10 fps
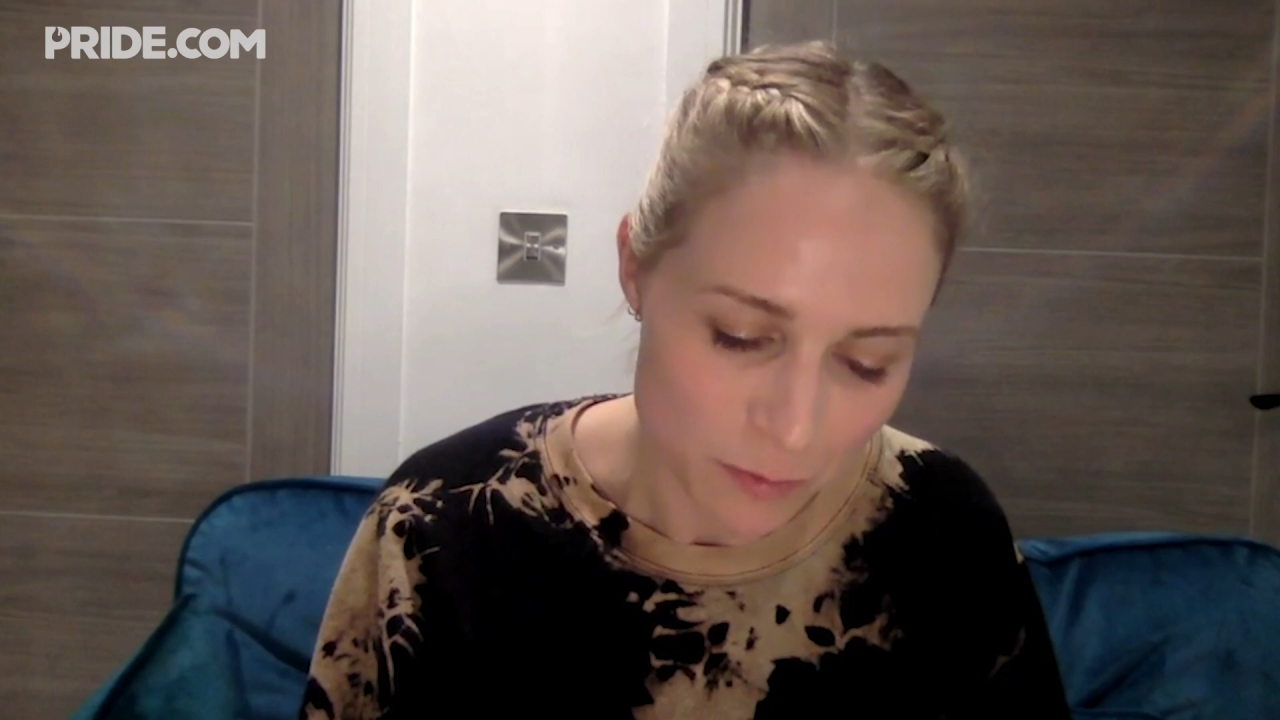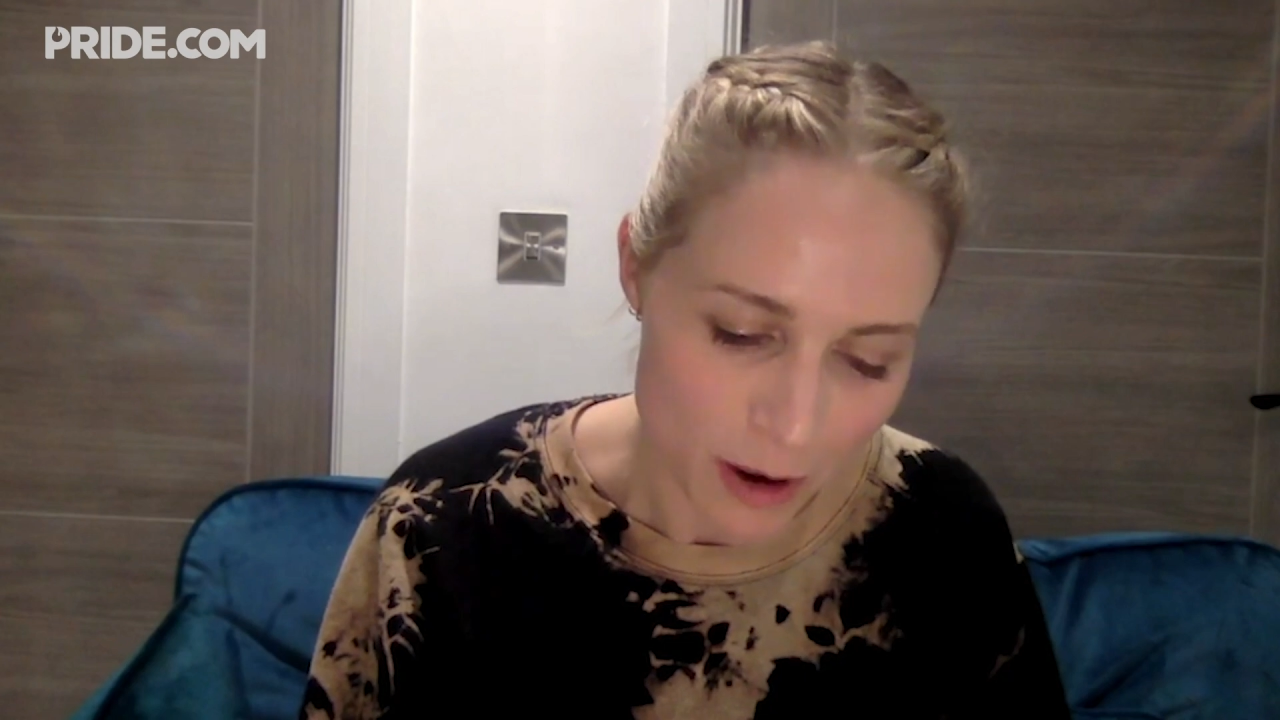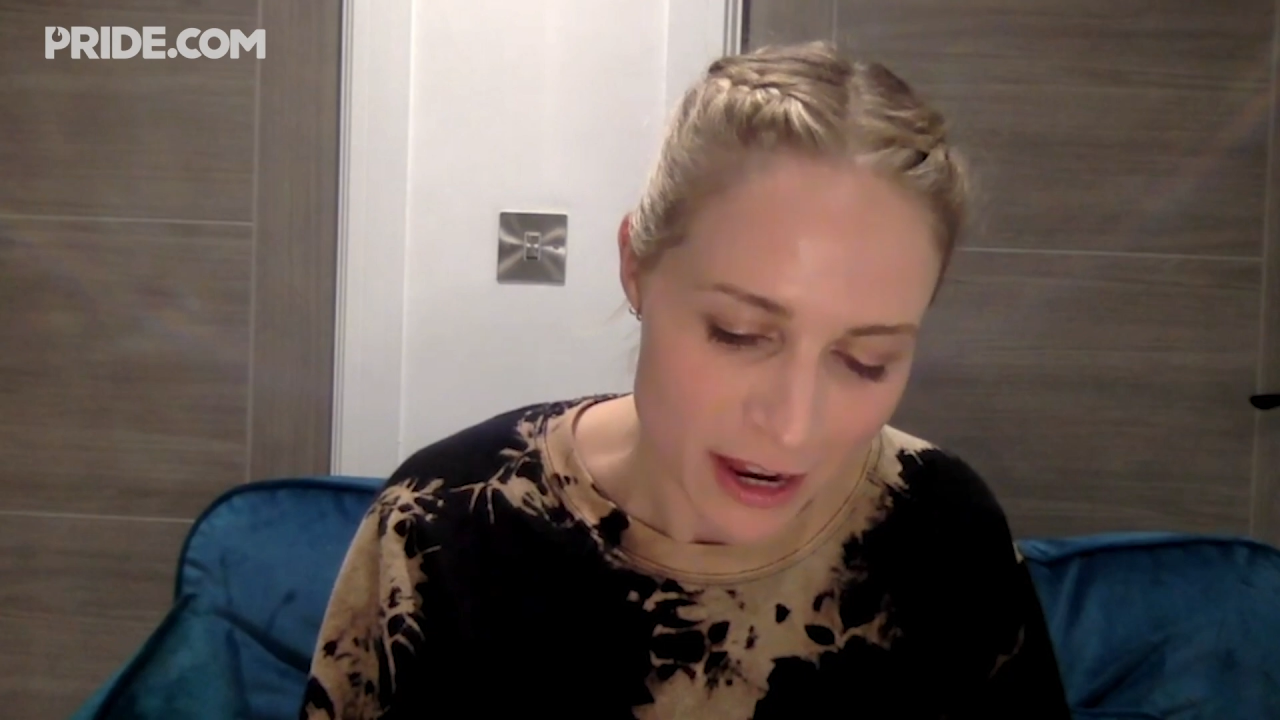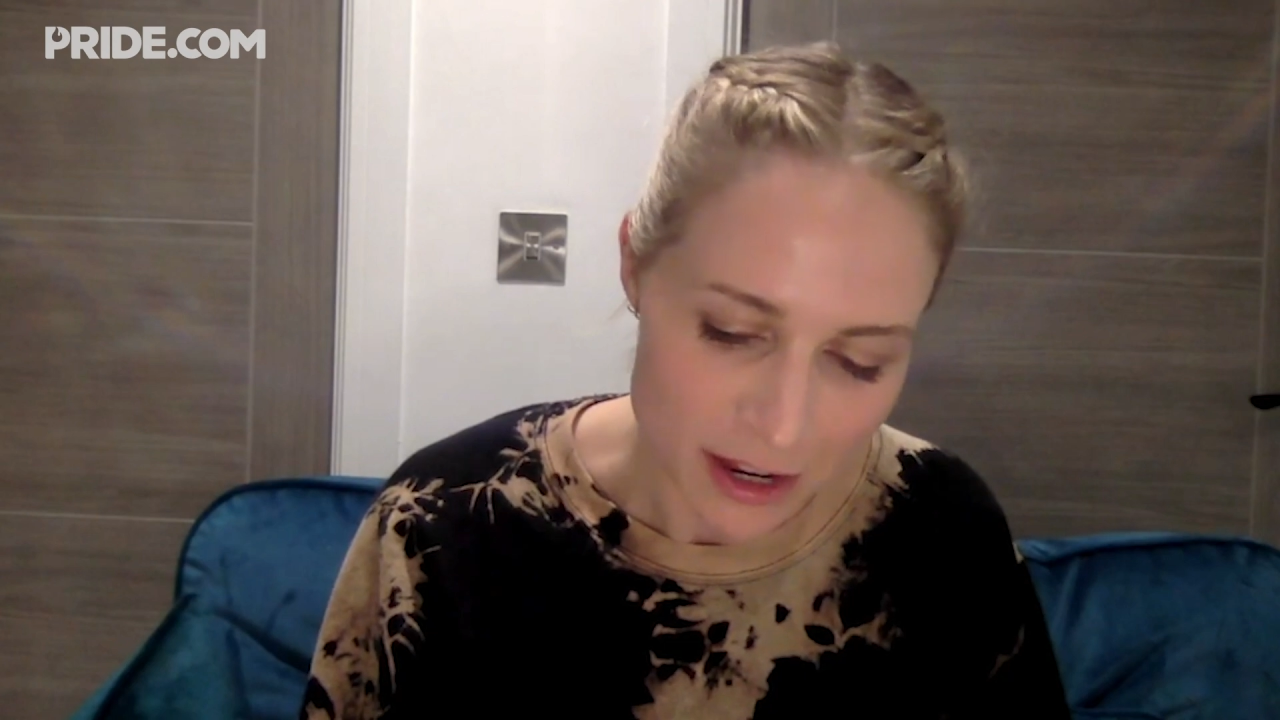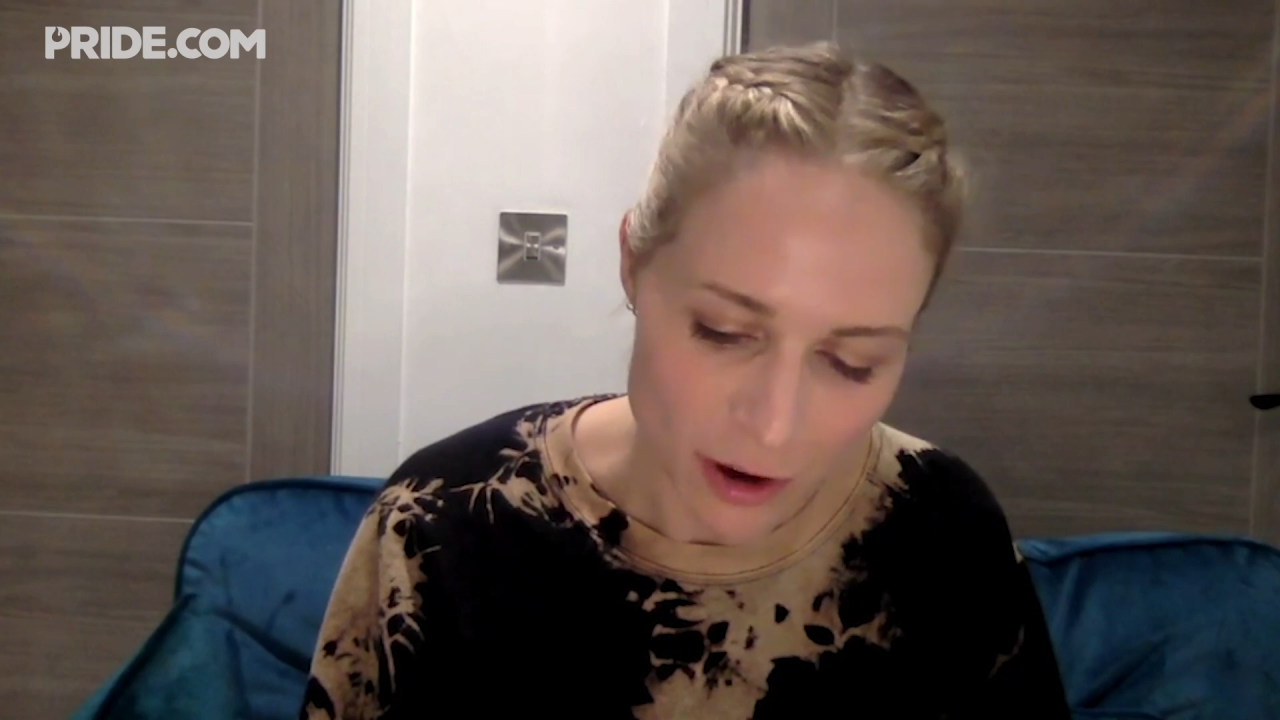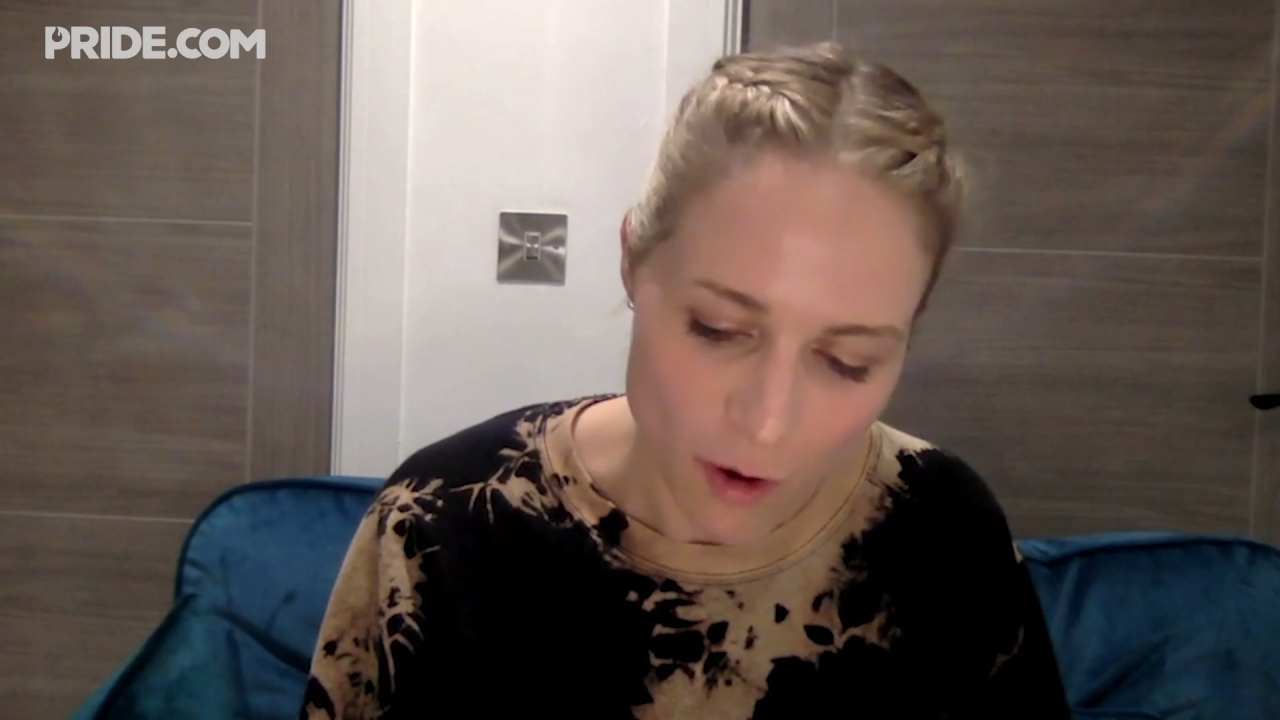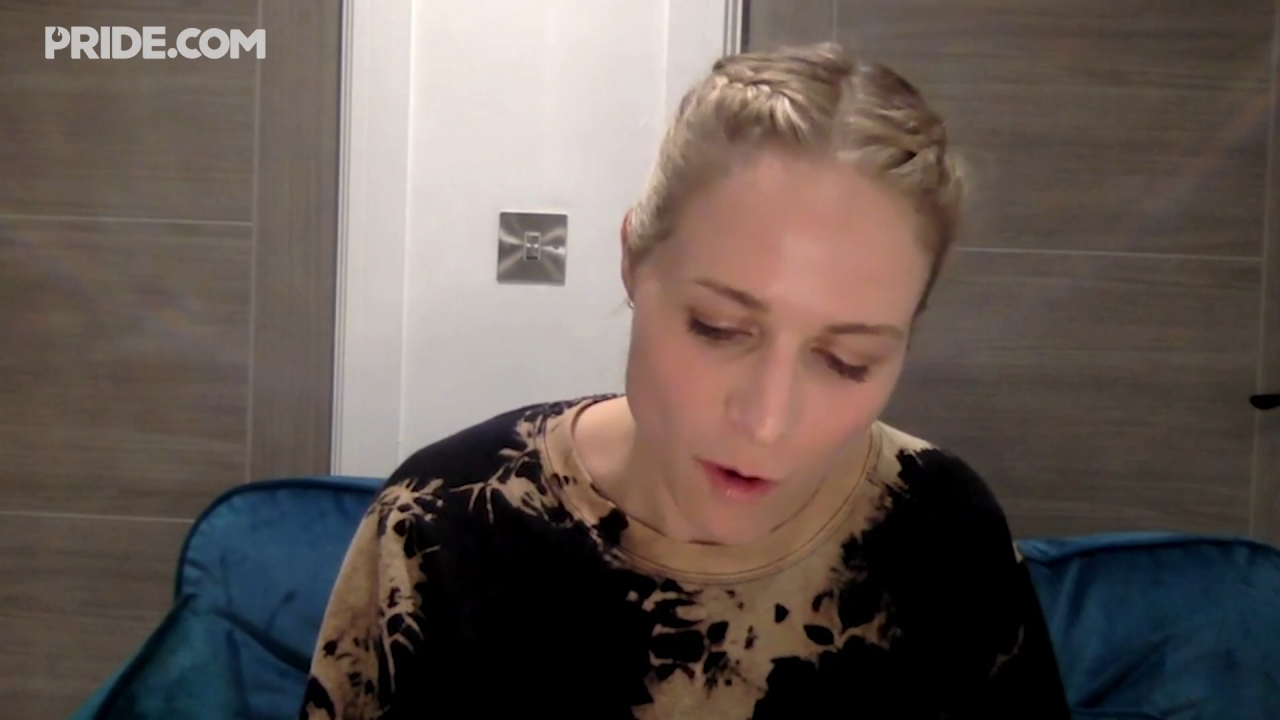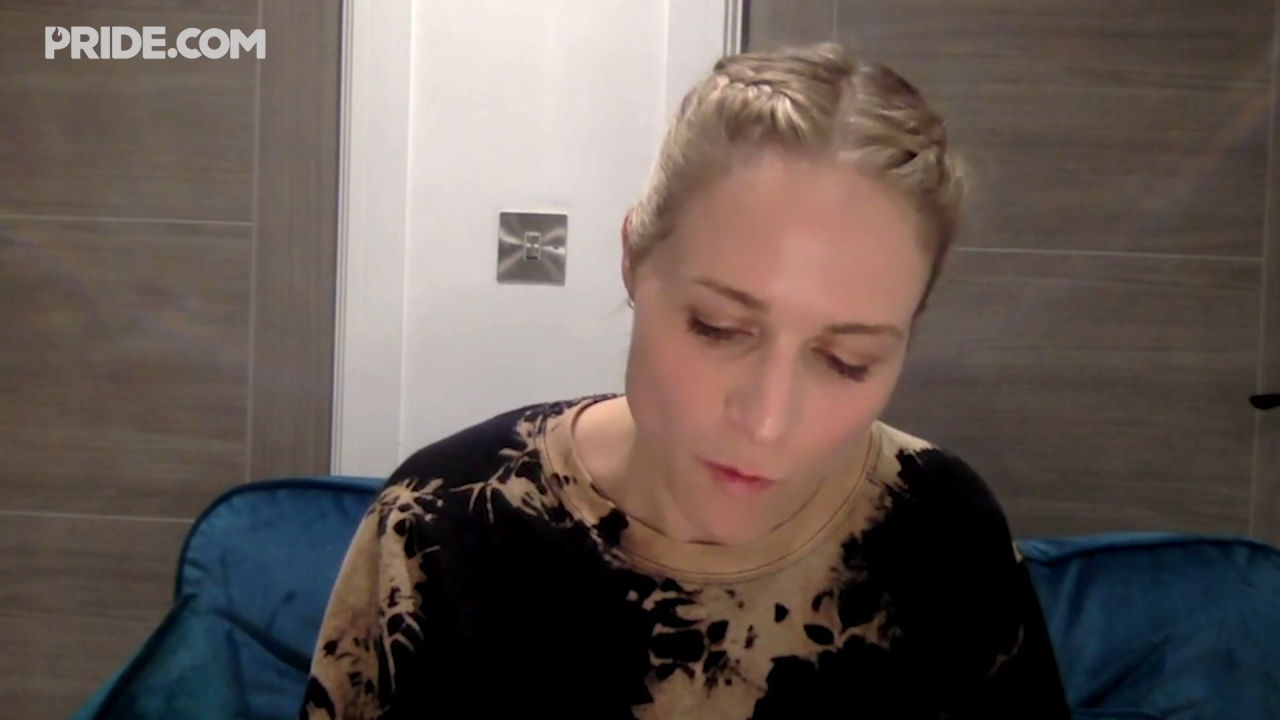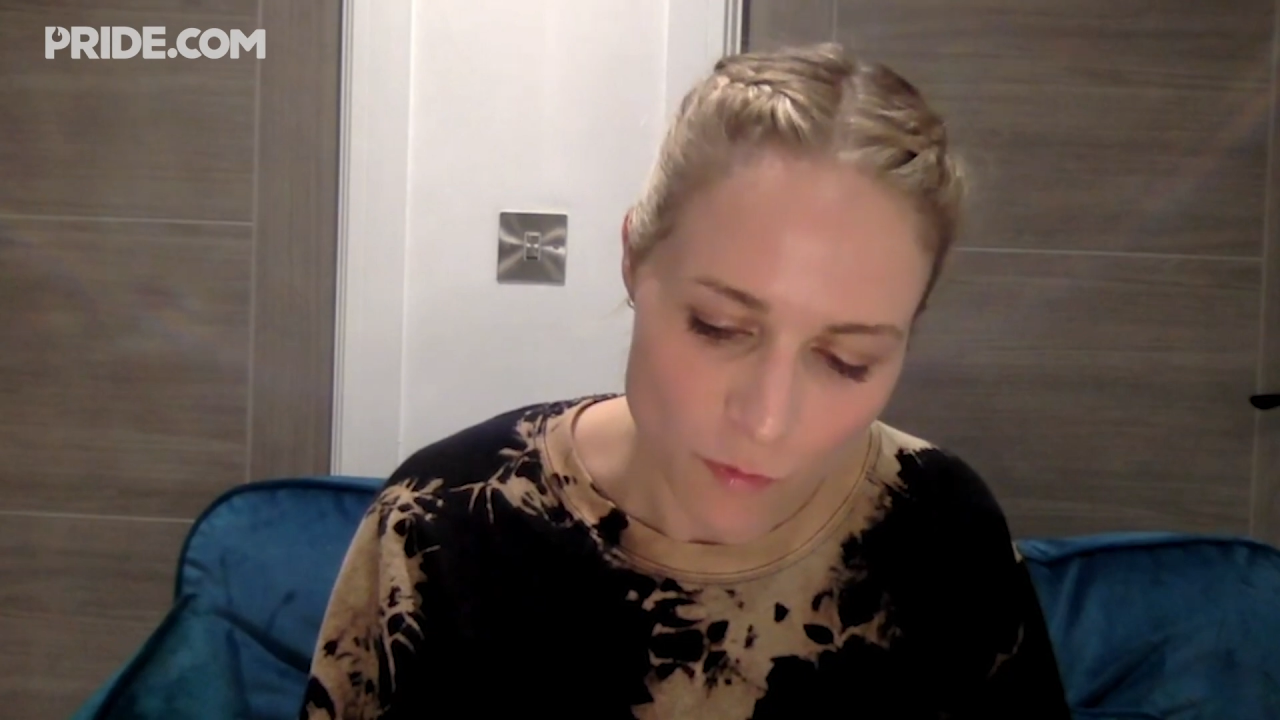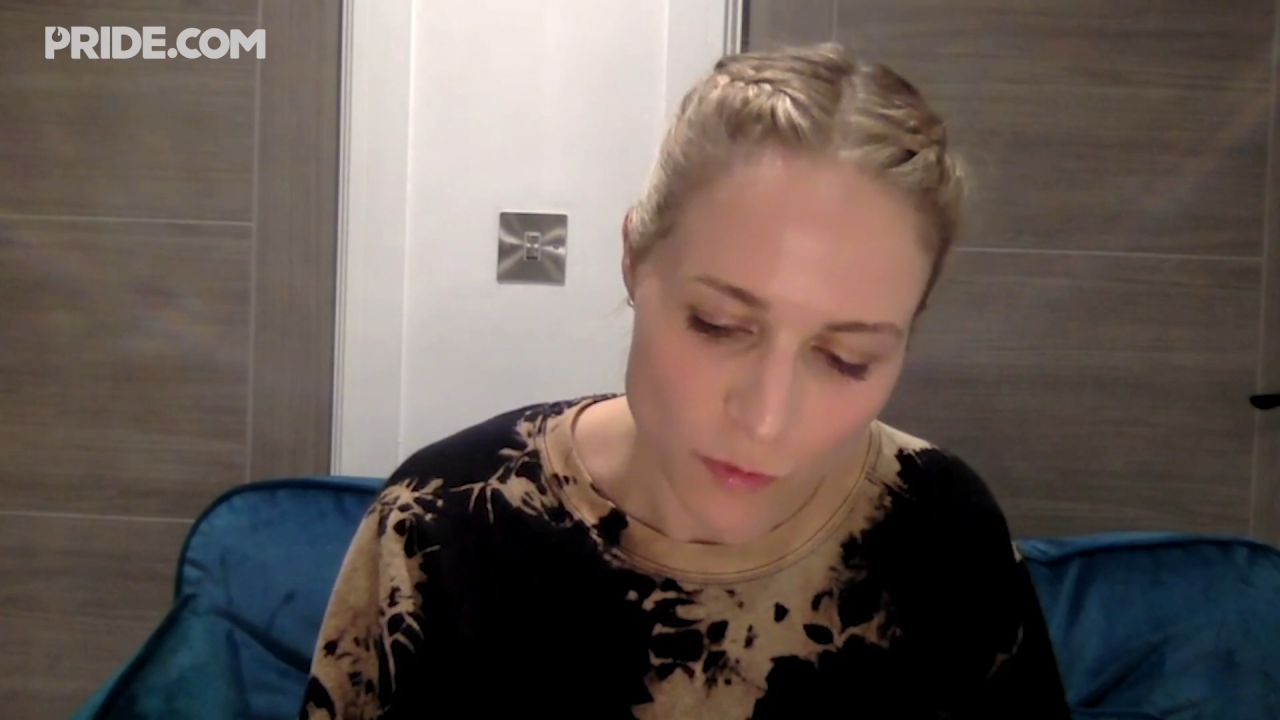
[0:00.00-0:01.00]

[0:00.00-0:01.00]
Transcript: wake of